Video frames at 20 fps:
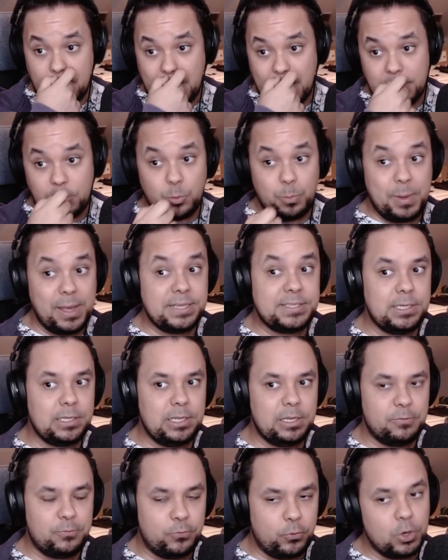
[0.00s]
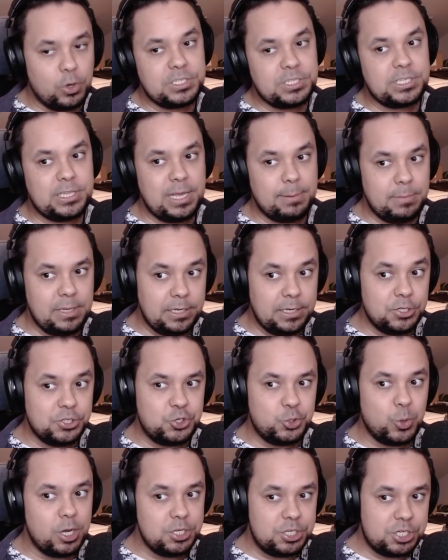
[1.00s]
that you basically force them
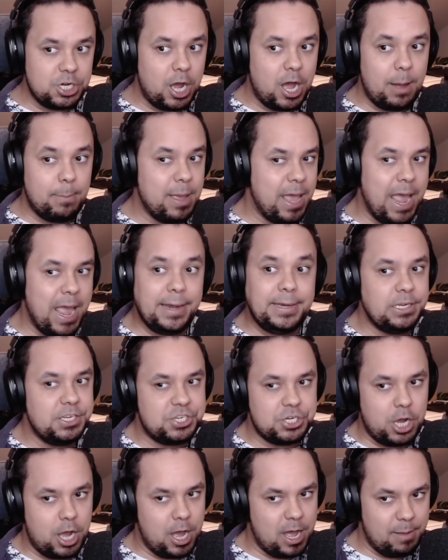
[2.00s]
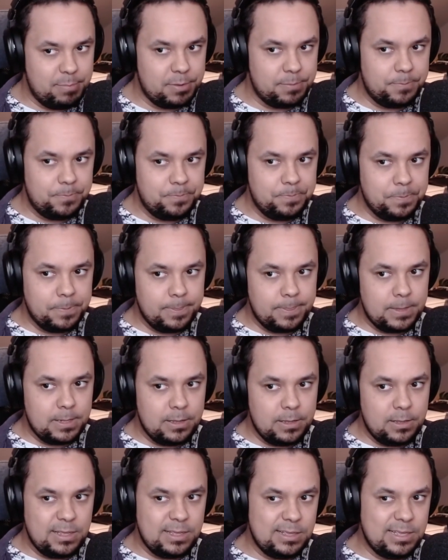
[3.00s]
into a job, any job.
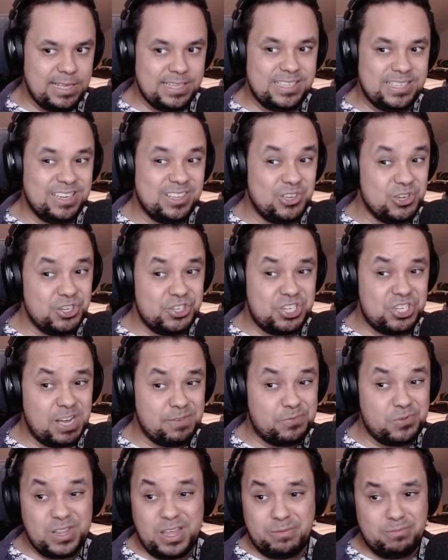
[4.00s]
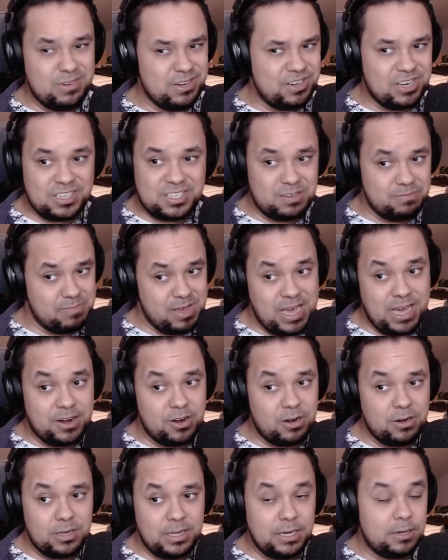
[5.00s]
Is it a good job for them? Doesn't
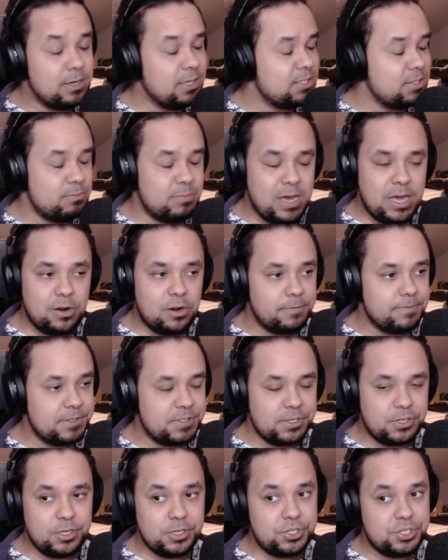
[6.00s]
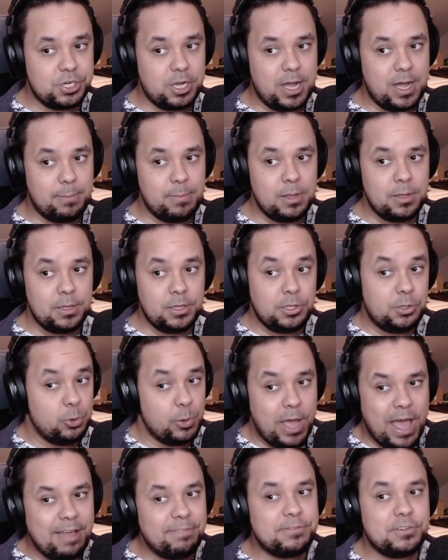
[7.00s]
matter. It doesn't matter if it's a good job.
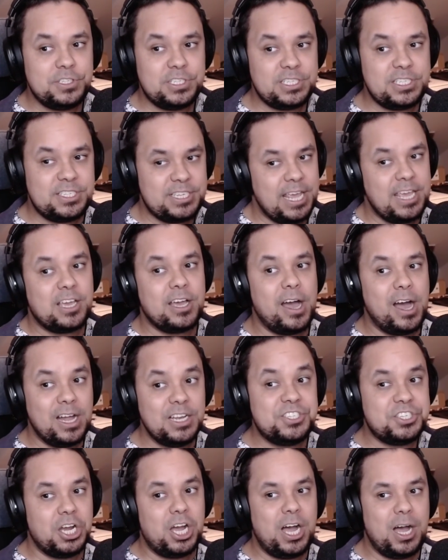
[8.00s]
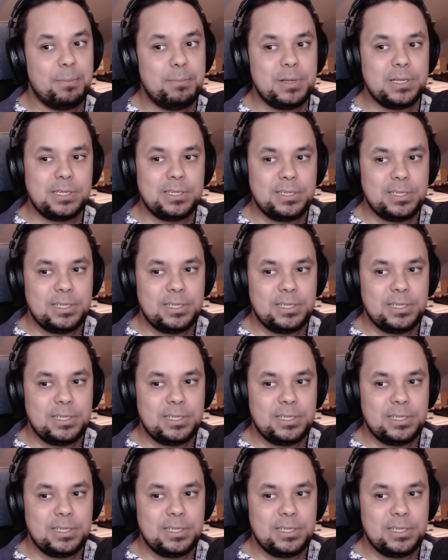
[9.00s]
You have to just take a job.